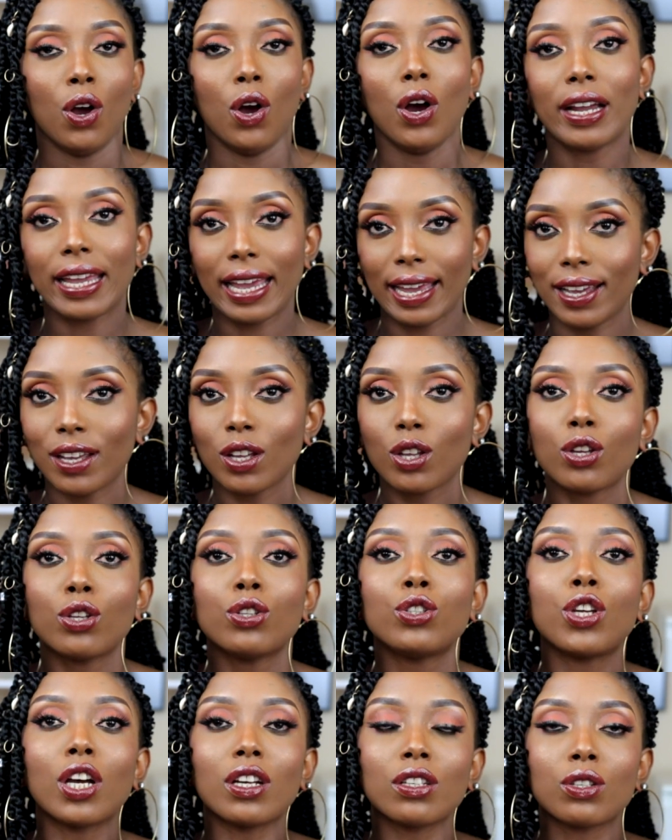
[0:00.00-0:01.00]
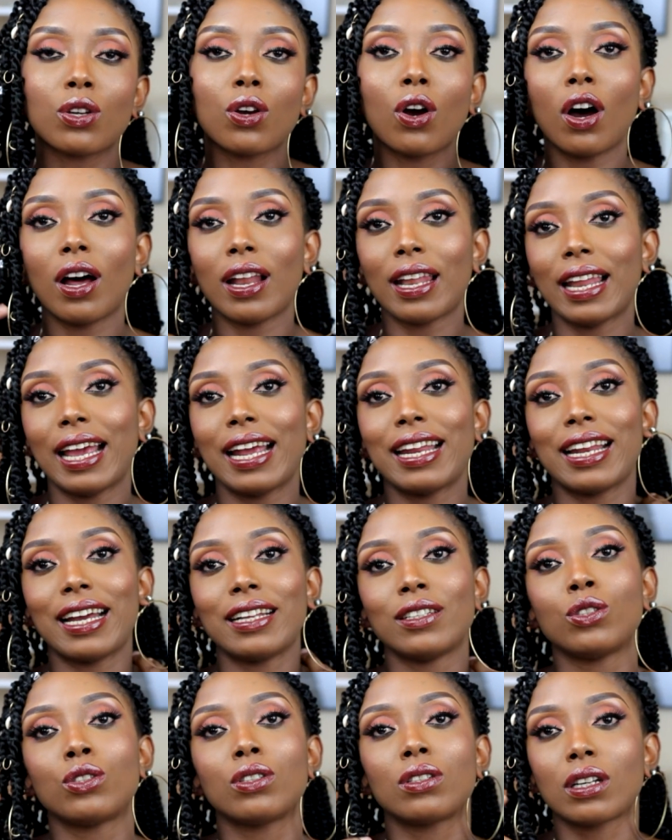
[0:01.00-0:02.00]
Okay, just go online
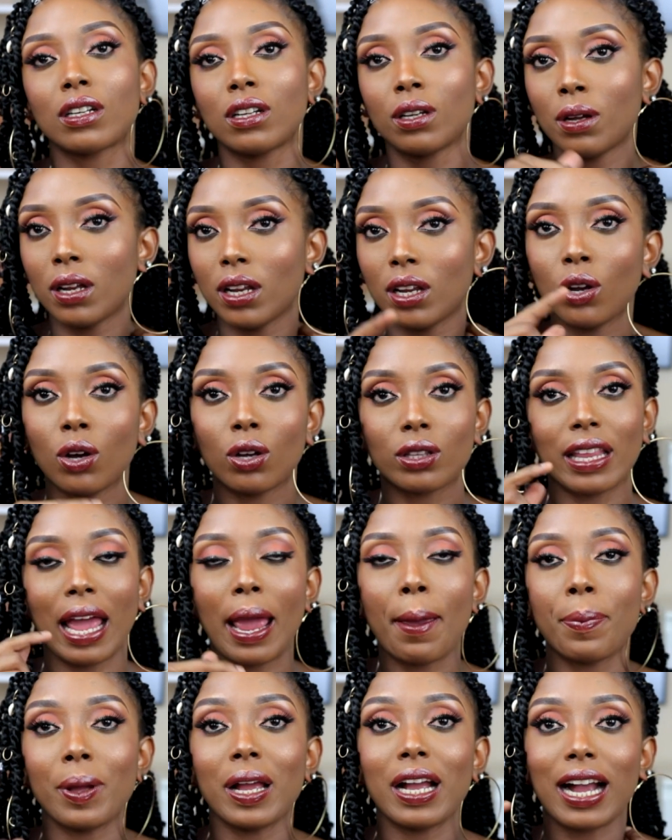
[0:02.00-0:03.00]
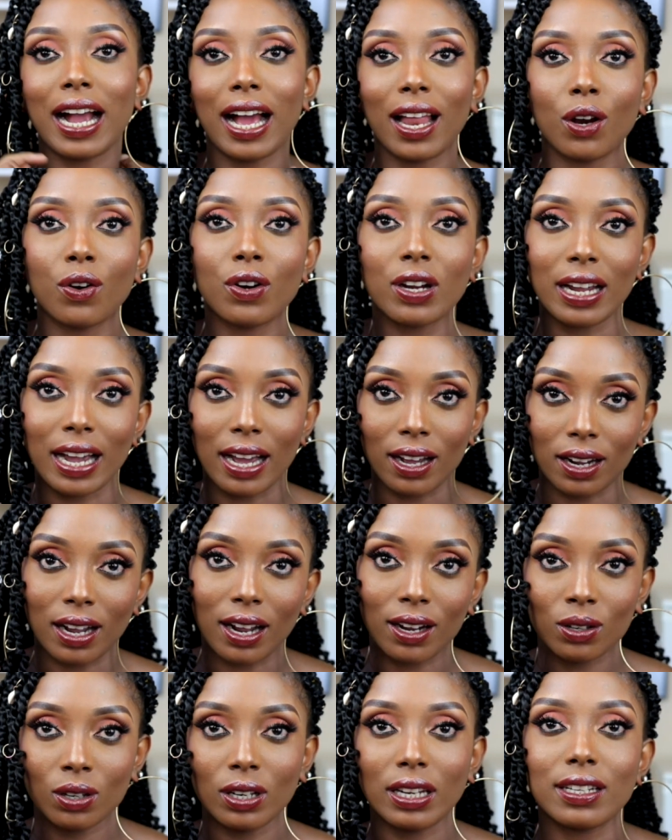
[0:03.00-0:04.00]
and, you know, type in calorie
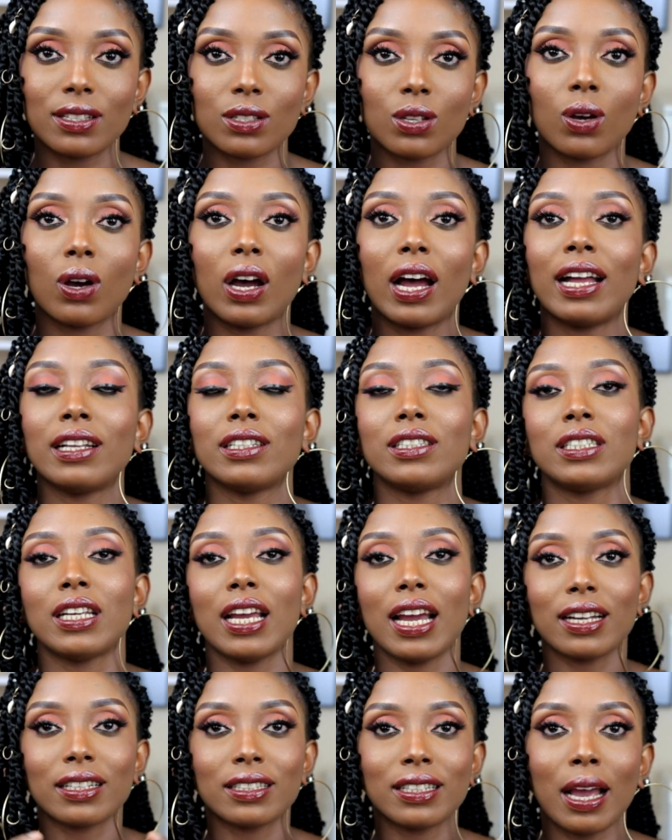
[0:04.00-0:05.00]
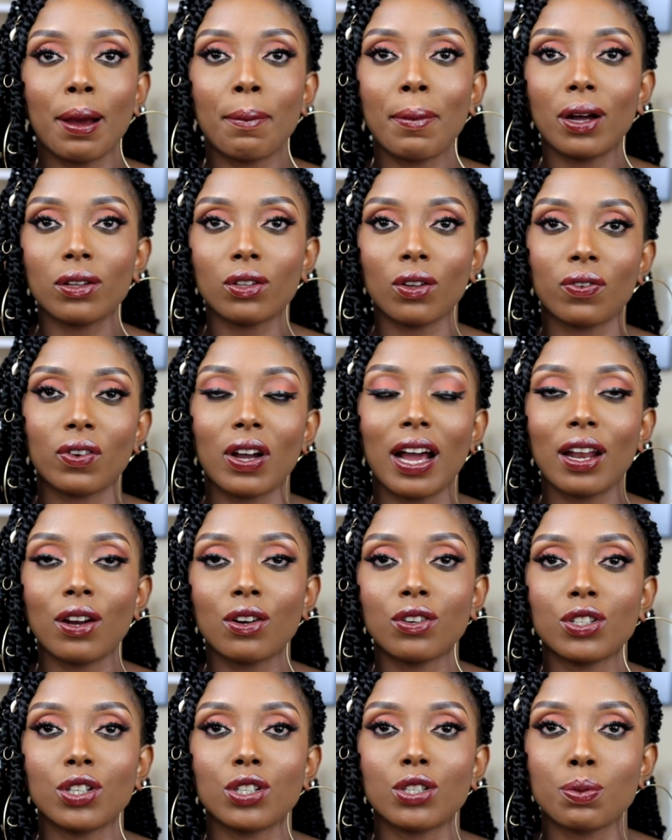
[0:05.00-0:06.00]
calculator and check the amount of
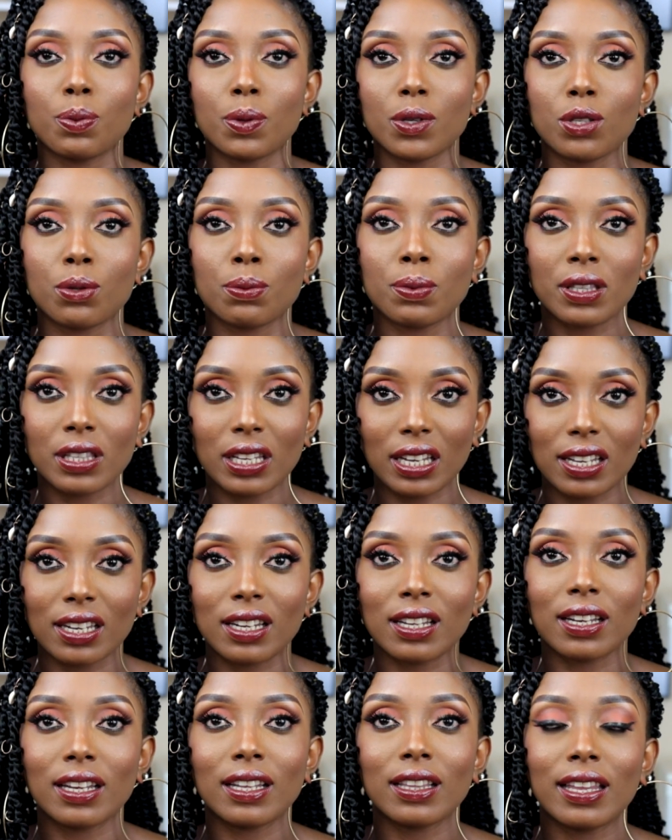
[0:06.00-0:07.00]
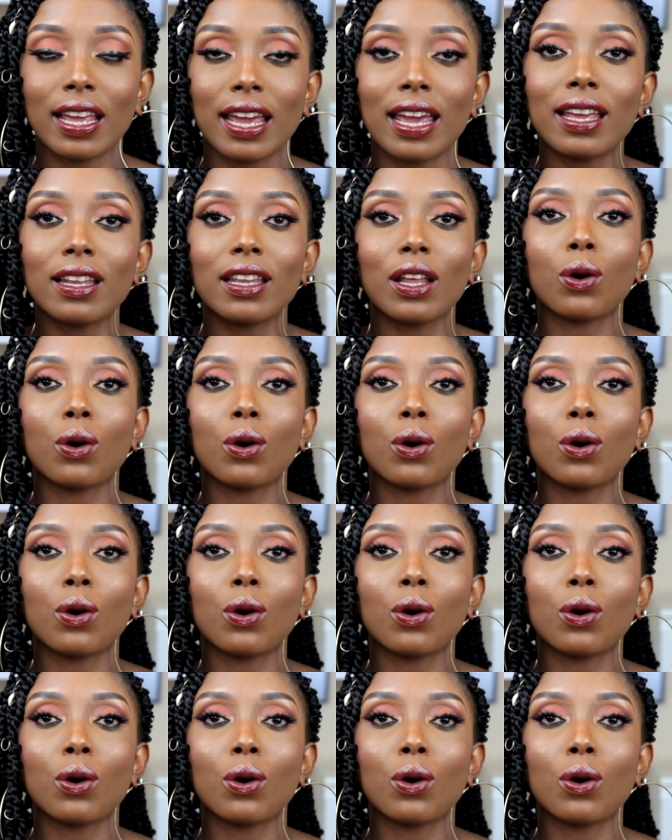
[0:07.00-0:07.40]
calories you're supposed to be taking in a day.